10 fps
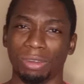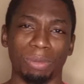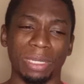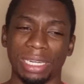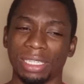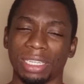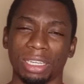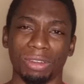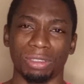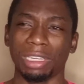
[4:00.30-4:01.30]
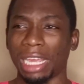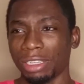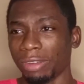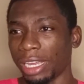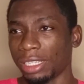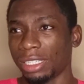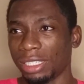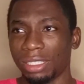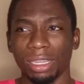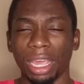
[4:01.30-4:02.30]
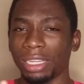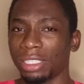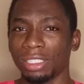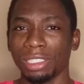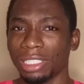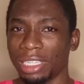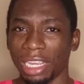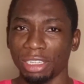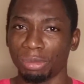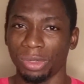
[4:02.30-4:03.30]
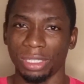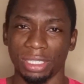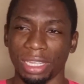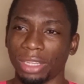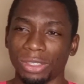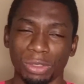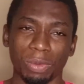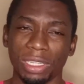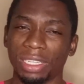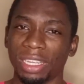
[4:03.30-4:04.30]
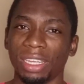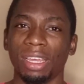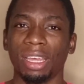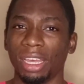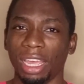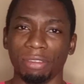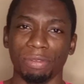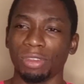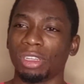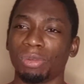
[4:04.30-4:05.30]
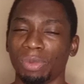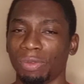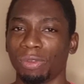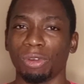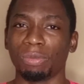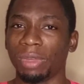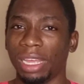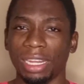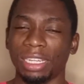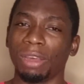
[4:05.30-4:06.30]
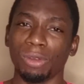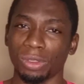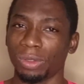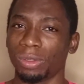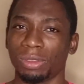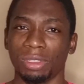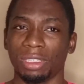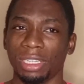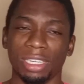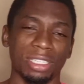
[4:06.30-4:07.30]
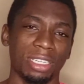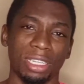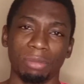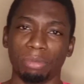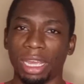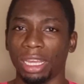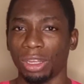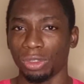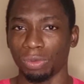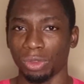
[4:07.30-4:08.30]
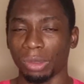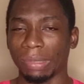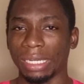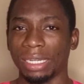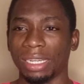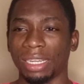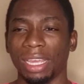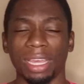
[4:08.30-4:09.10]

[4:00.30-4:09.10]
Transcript: upgrade his account. And the way I did it, I didn't need anybody. I just went there, I filled up a form, and that was all. The next day, my account was upgraded.